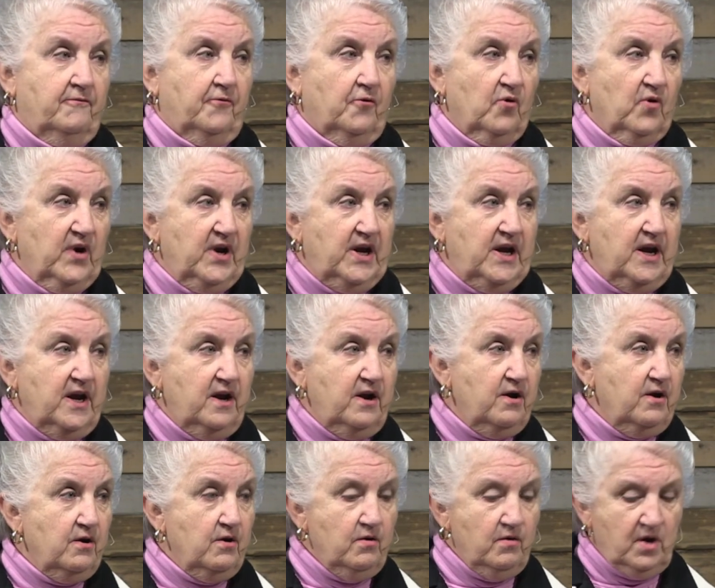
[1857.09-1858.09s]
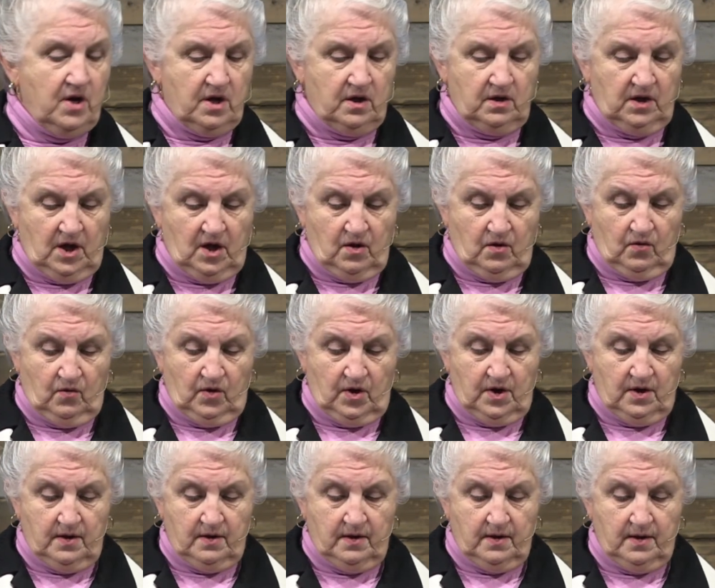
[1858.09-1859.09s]
for here
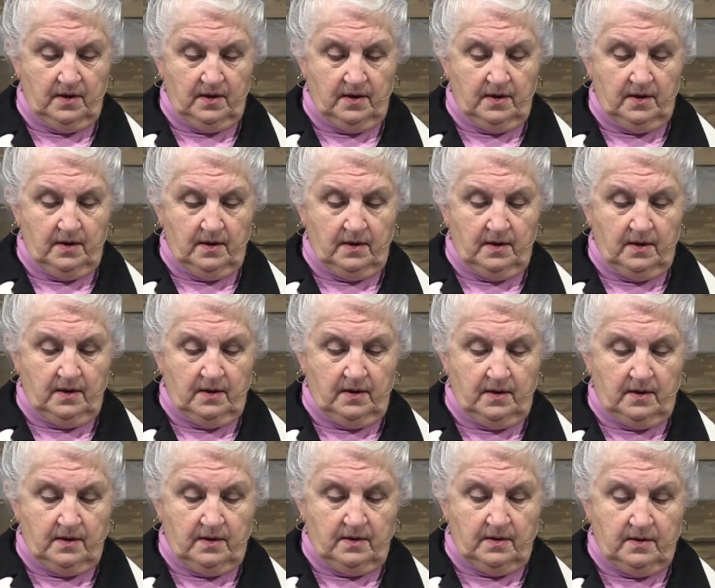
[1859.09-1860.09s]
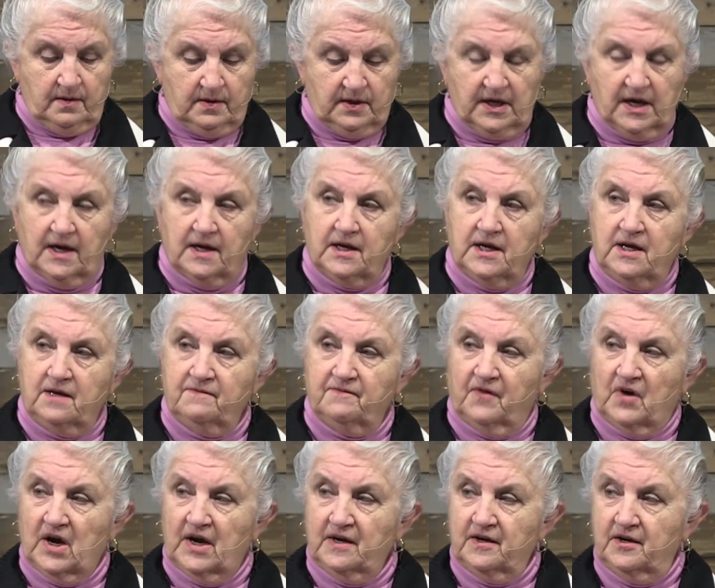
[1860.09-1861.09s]
alone can he
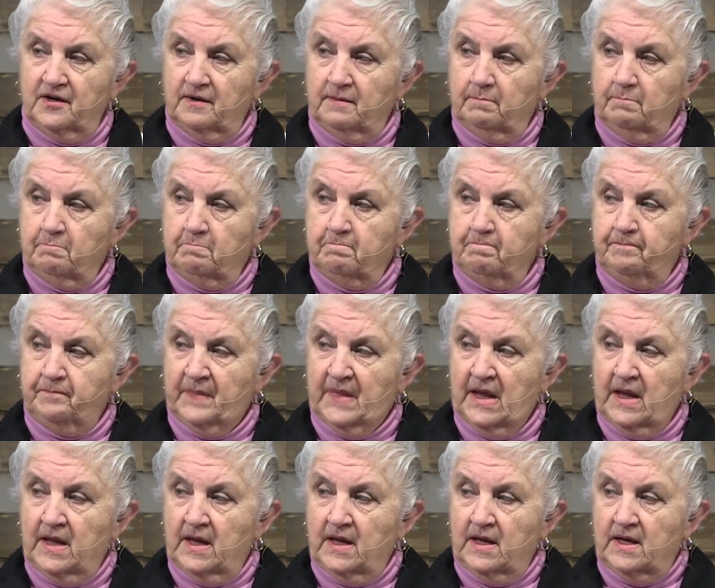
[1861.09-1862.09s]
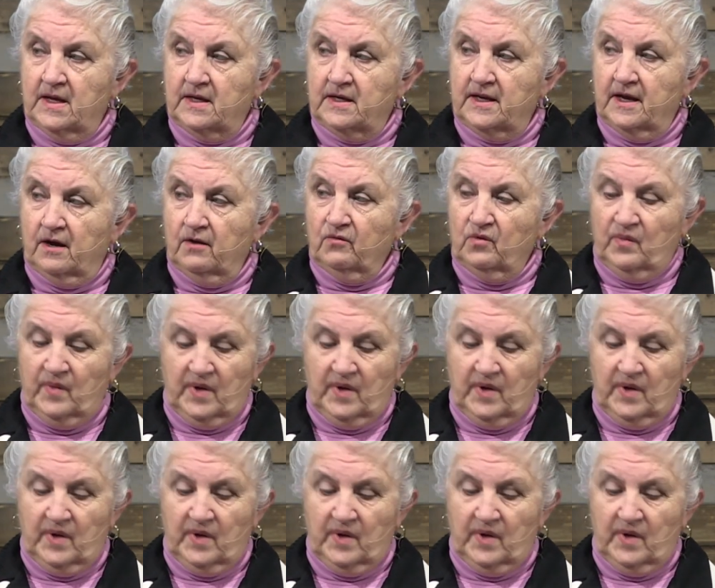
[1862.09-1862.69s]
find him. Now